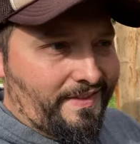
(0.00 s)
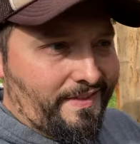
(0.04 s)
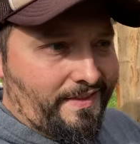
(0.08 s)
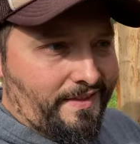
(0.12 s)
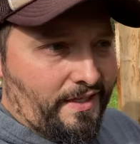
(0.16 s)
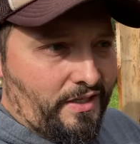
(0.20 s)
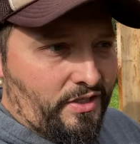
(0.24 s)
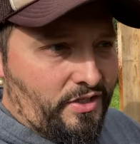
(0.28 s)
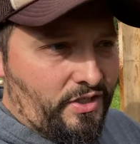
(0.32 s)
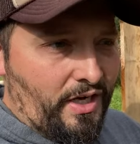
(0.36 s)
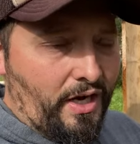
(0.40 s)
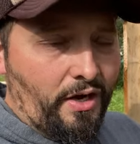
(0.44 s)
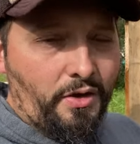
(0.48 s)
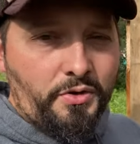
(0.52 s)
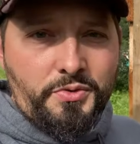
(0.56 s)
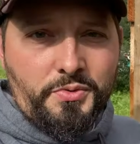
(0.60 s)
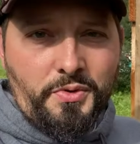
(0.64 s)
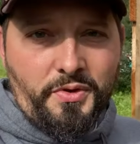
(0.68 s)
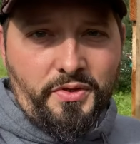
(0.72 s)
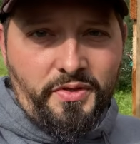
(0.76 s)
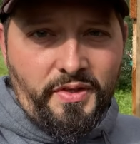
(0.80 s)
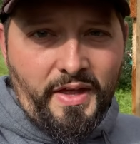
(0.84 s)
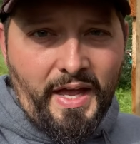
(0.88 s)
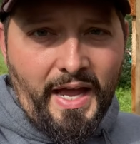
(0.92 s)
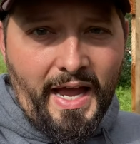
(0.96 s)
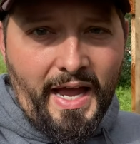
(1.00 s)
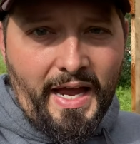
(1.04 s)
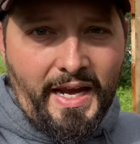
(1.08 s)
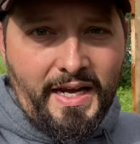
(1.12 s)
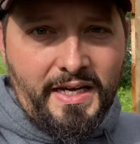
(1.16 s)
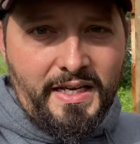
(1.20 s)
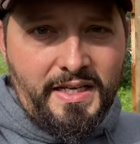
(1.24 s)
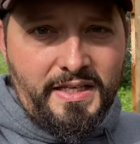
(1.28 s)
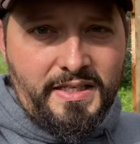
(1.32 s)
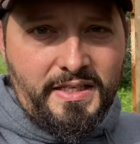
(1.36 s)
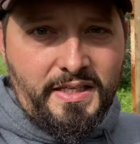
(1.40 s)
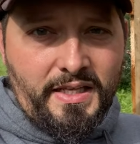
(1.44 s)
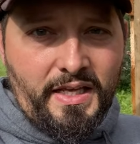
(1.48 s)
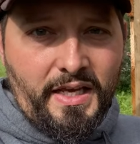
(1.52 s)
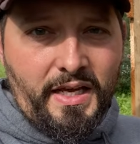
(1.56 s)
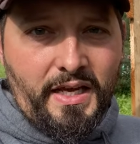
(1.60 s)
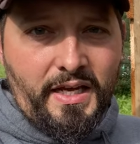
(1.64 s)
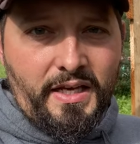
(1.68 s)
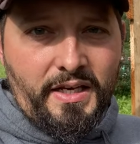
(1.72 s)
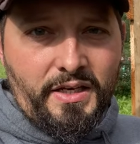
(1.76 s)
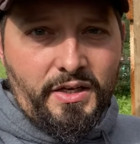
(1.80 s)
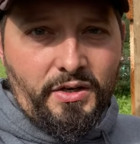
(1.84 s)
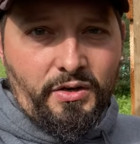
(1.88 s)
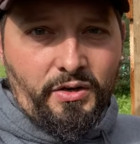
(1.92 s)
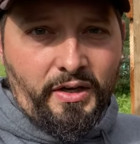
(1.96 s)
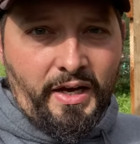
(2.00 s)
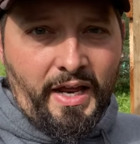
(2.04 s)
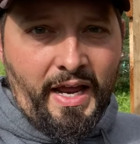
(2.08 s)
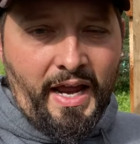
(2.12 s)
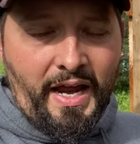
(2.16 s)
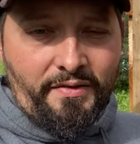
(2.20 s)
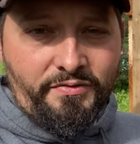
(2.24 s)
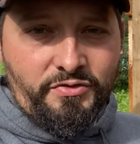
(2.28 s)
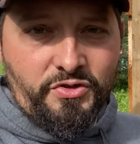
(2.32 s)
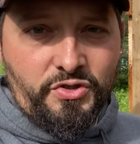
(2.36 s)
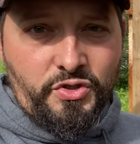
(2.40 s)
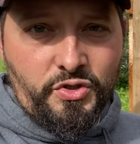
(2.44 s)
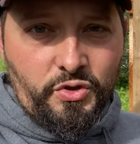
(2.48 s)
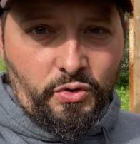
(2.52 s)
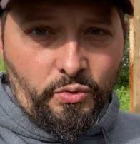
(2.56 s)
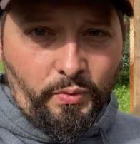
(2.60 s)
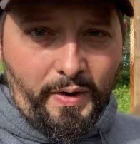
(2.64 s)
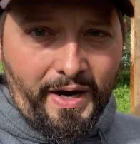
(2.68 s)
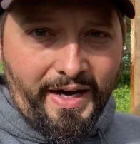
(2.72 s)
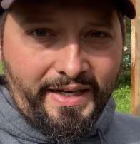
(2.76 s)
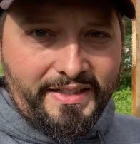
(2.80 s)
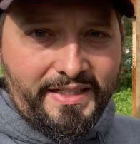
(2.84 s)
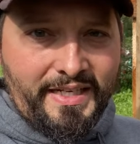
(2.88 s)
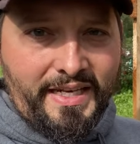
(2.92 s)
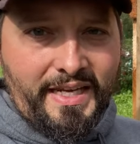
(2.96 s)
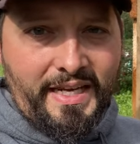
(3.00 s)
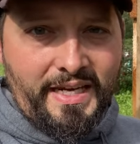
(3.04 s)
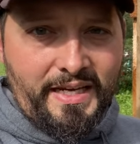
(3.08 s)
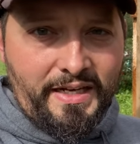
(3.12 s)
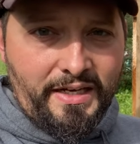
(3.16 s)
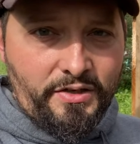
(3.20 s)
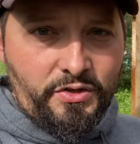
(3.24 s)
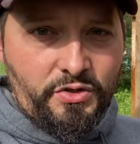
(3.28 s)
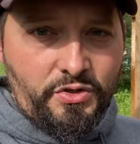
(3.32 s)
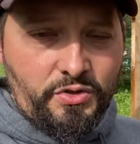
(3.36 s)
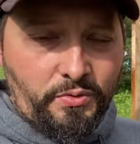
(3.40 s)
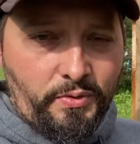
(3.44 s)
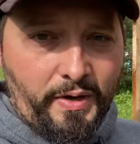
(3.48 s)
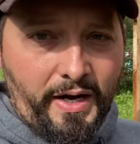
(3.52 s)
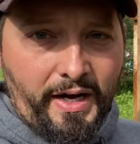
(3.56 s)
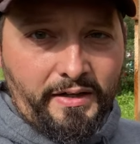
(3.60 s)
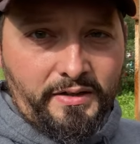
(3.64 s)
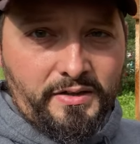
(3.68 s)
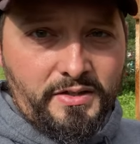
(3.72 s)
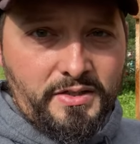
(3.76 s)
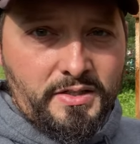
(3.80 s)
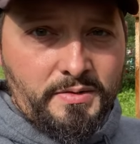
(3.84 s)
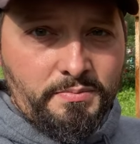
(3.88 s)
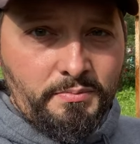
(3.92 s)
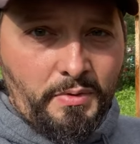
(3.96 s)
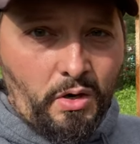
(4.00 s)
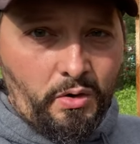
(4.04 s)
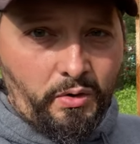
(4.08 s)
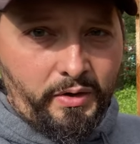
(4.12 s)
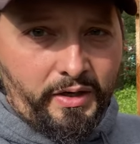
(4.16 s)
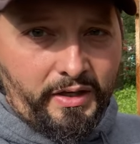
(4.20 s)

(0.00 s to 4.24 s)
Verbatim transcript: The challenge with that is that you're gonna have direct heat and direct smoke